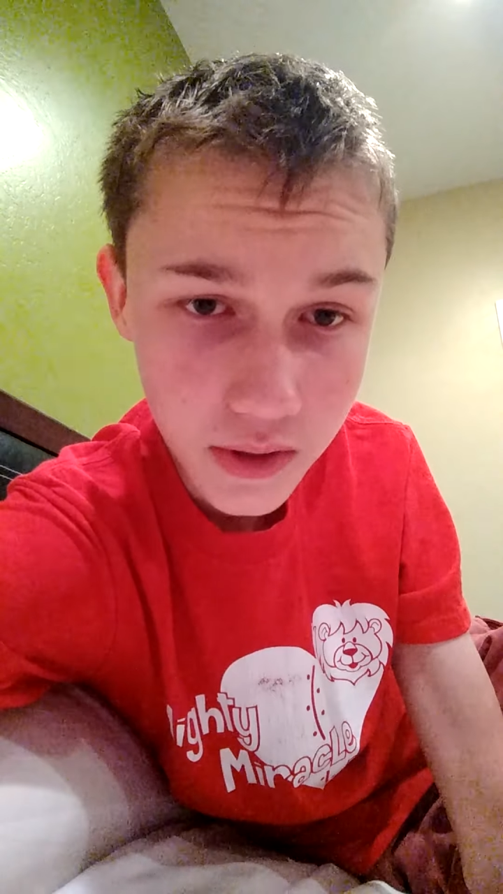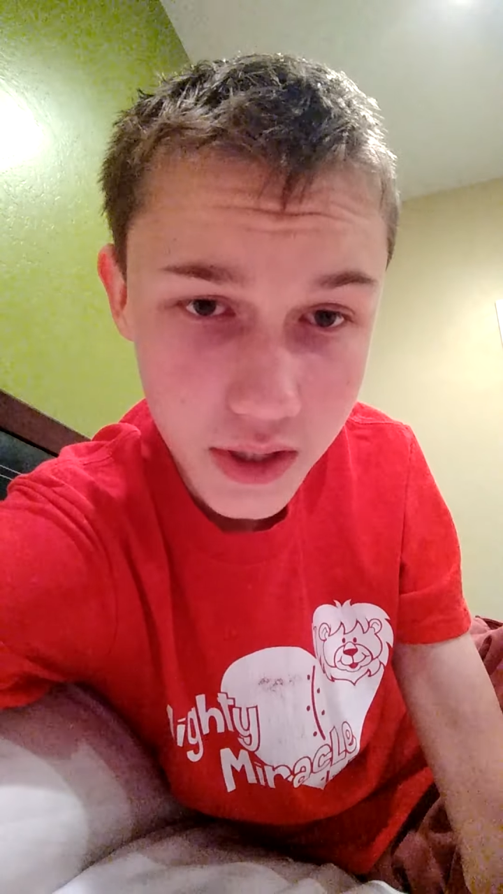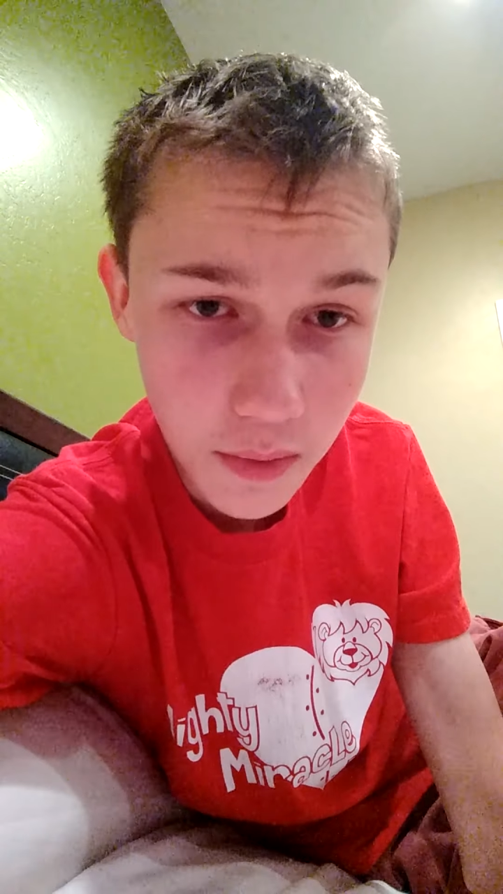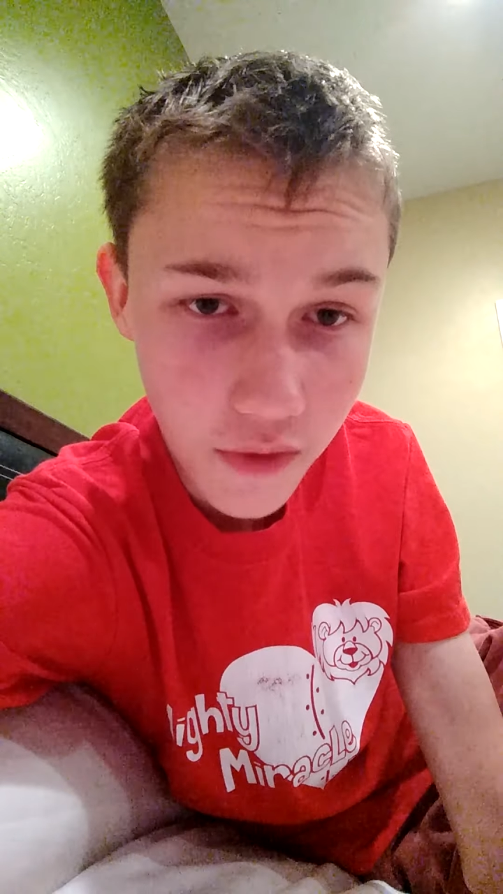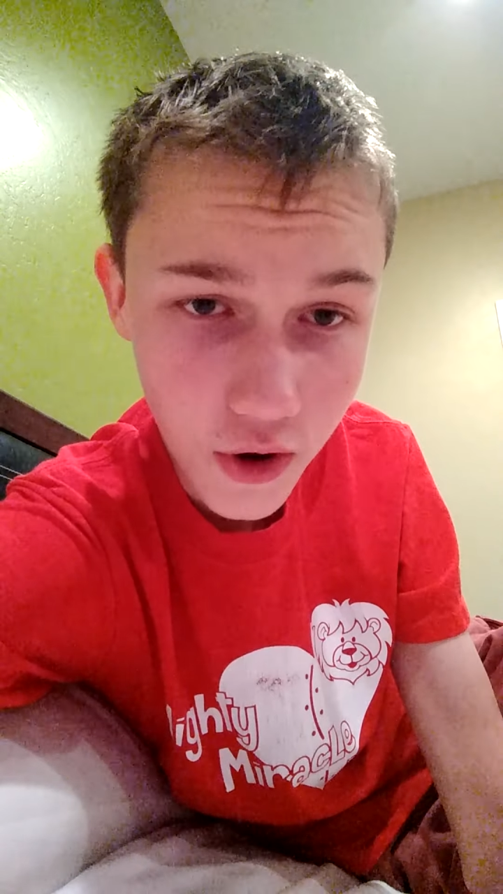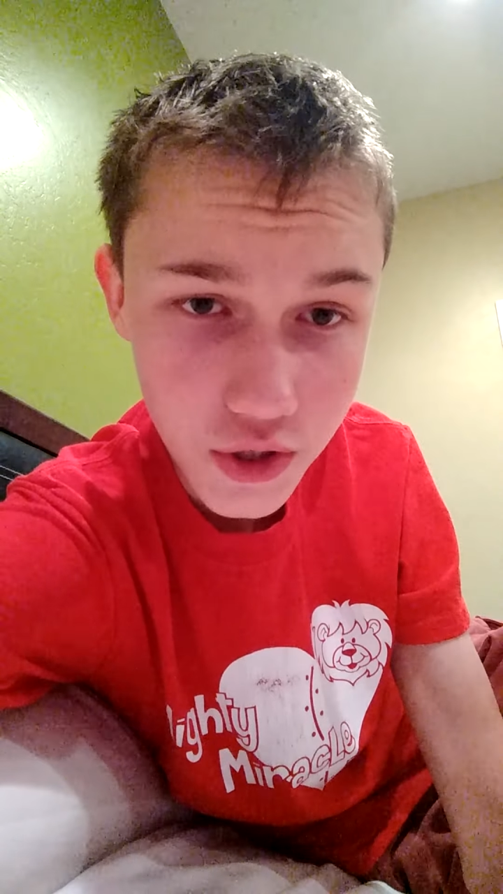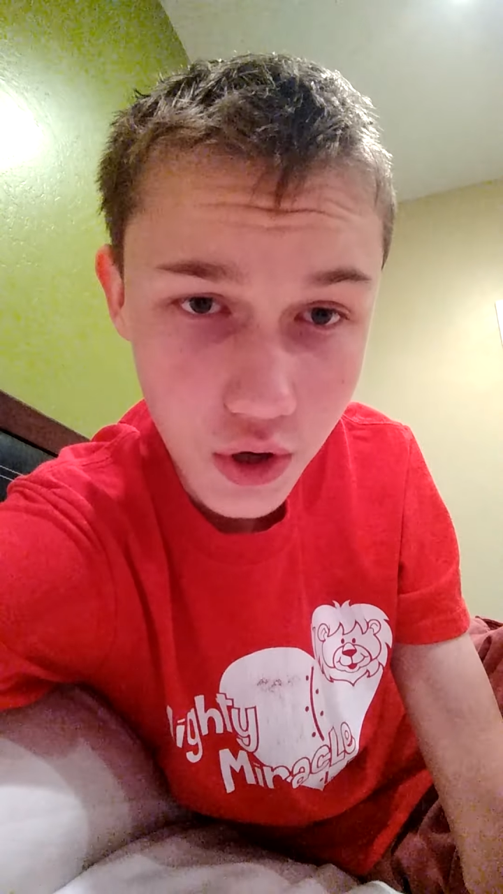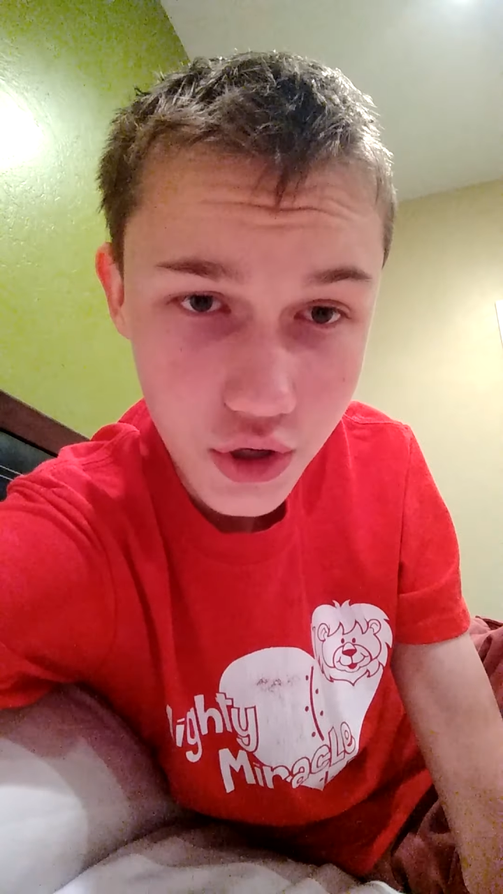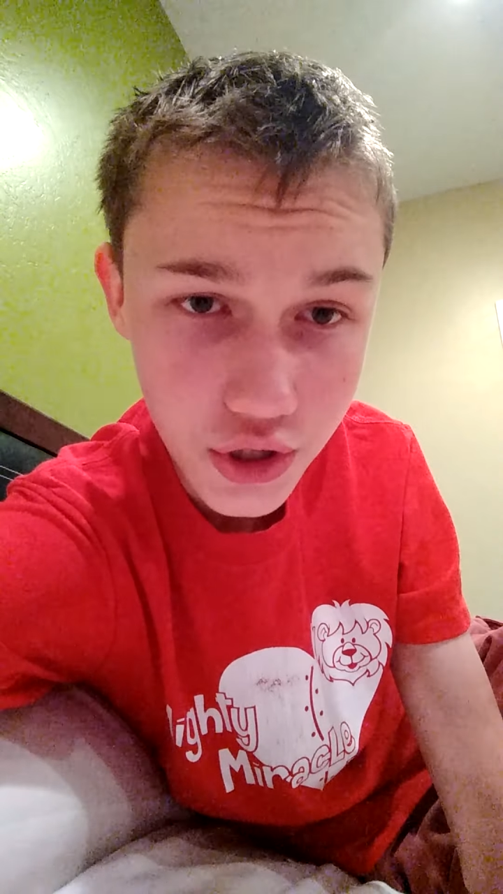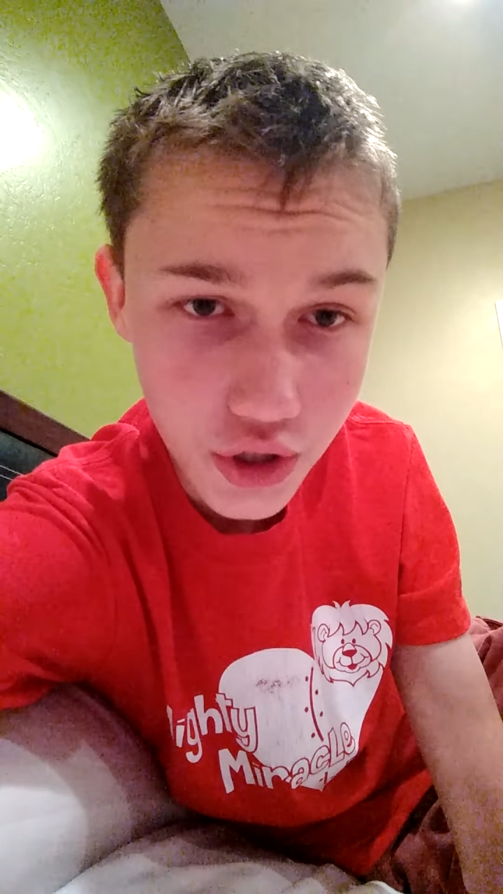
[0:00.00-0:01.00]
some of us
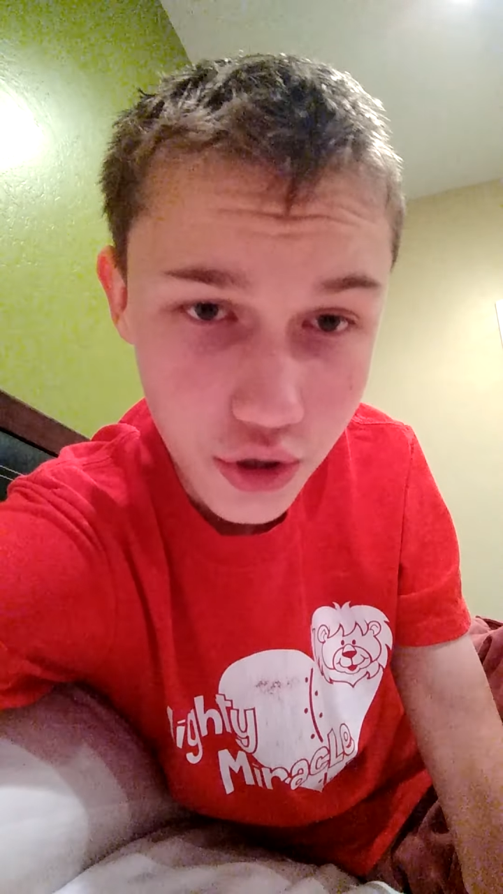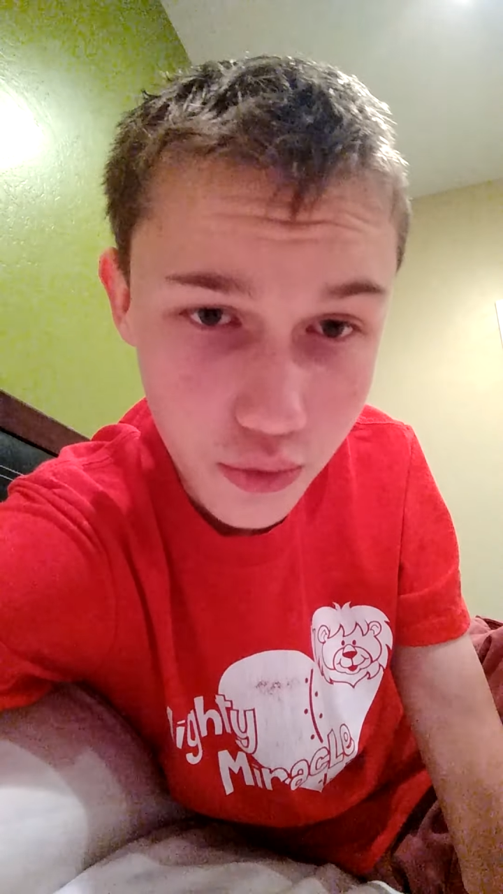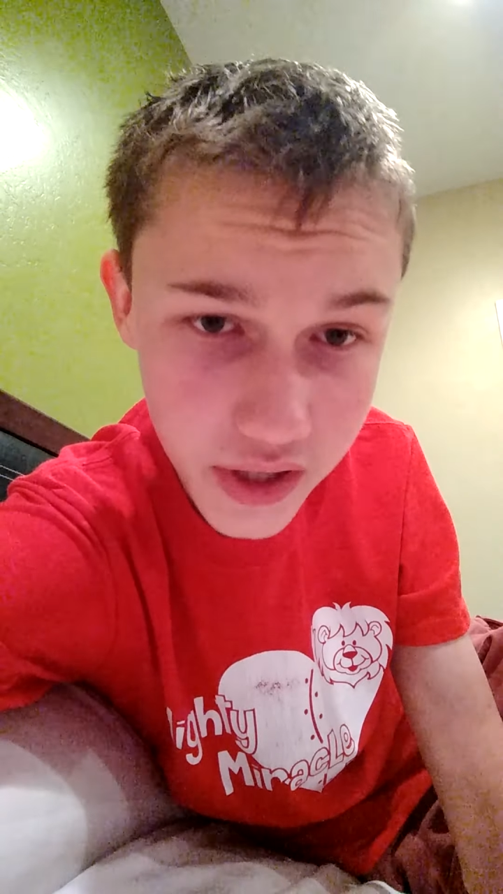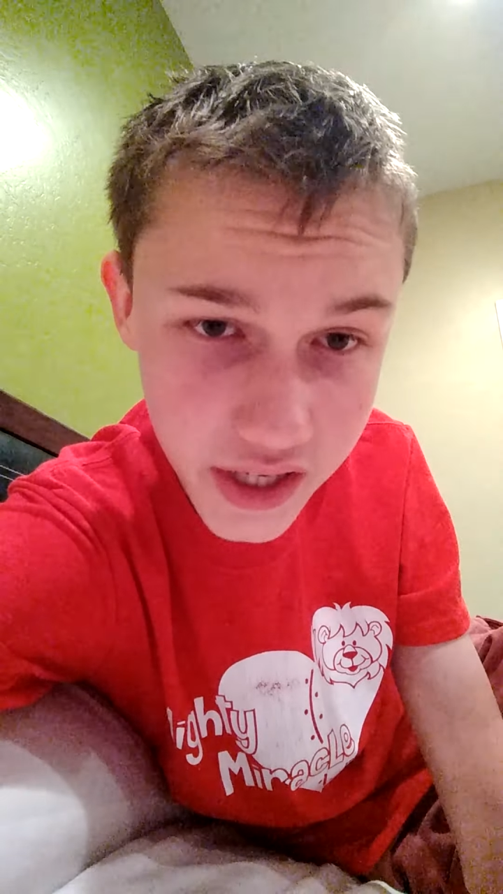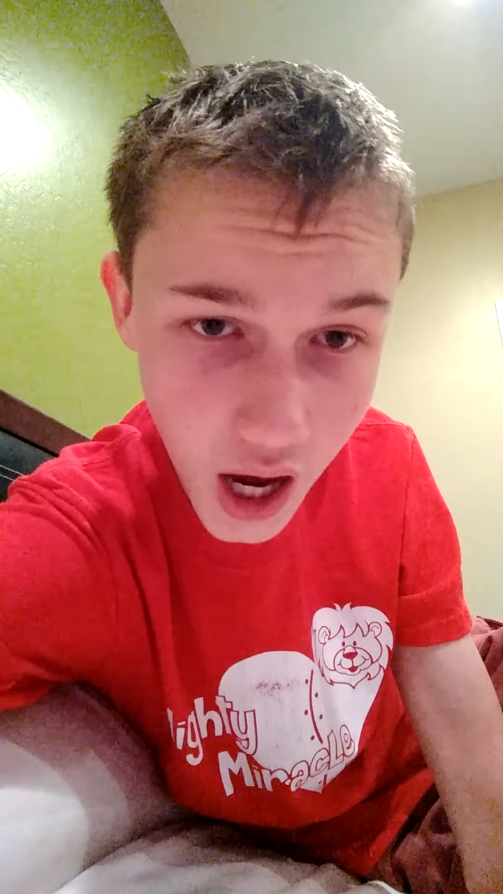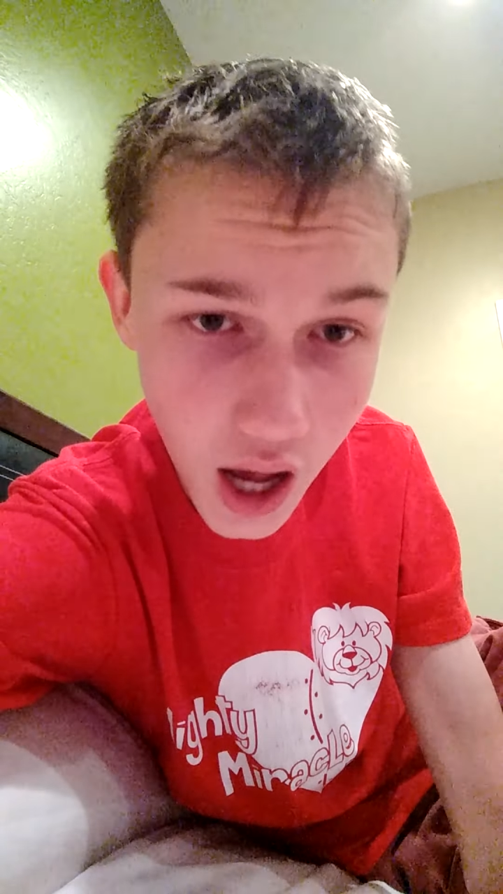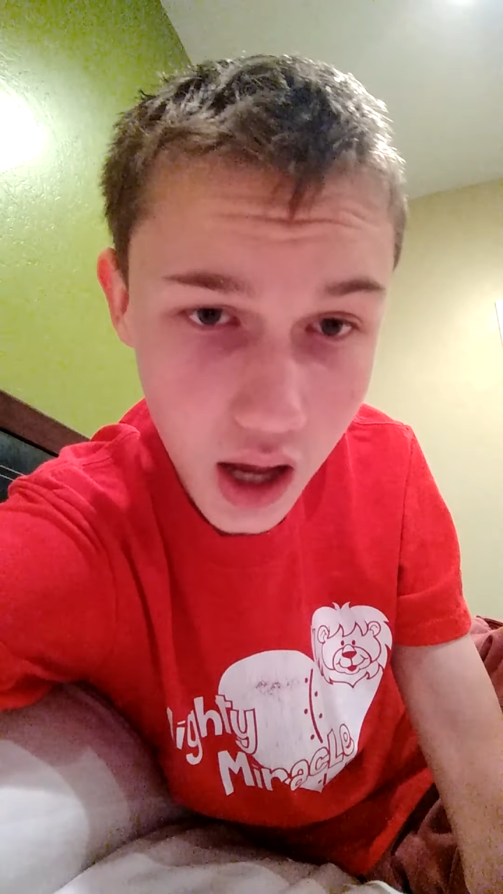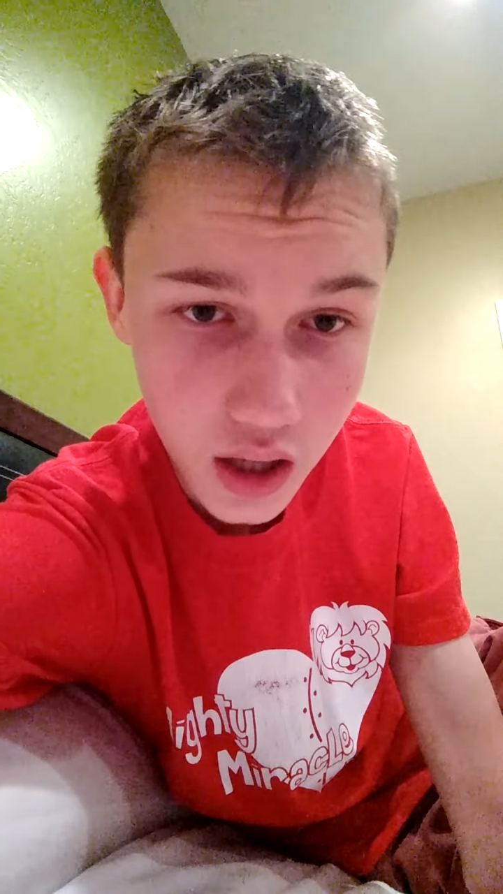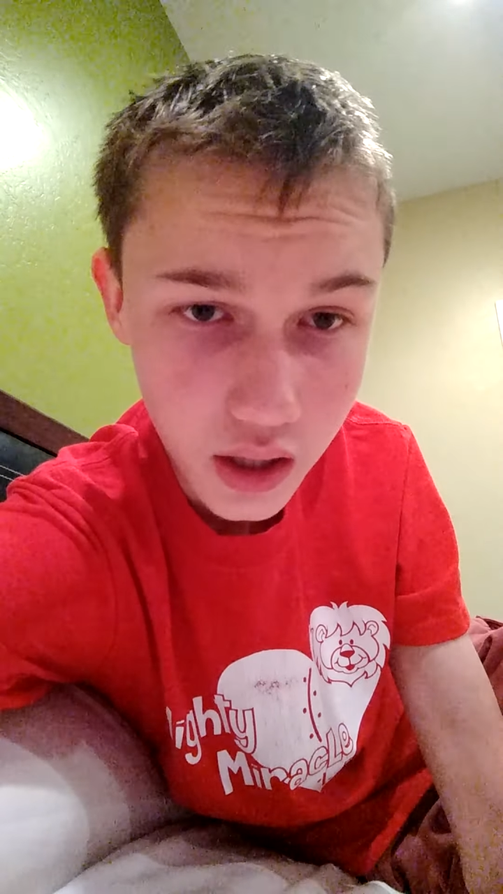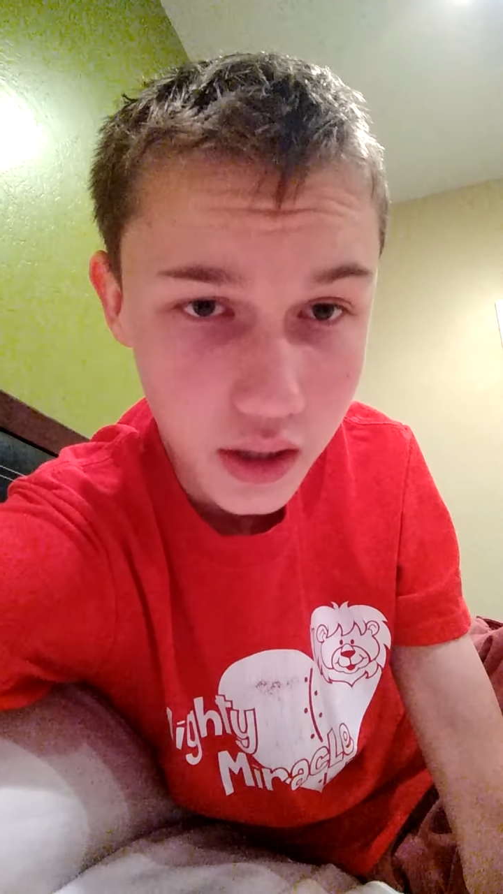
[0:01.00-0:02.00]
are just too
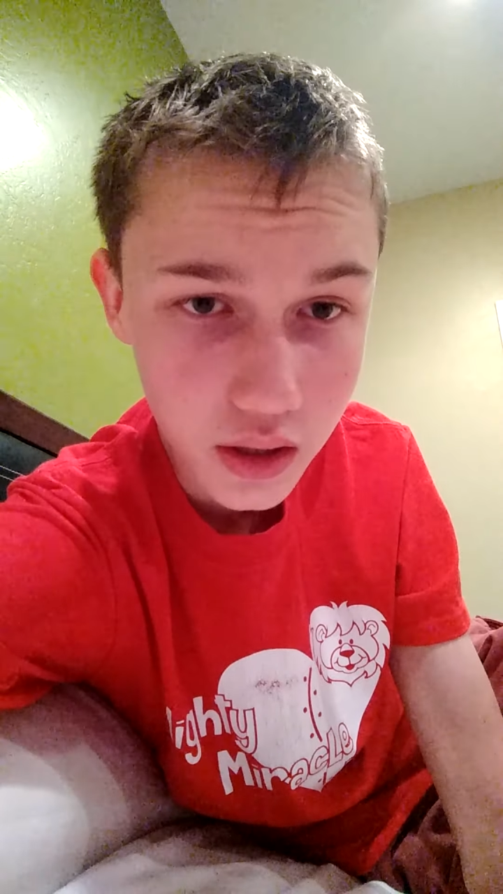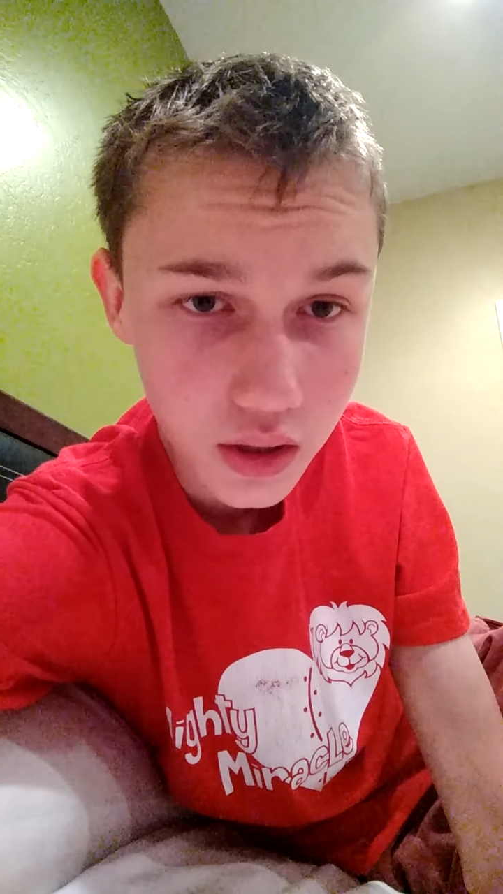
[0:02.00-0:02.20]
young.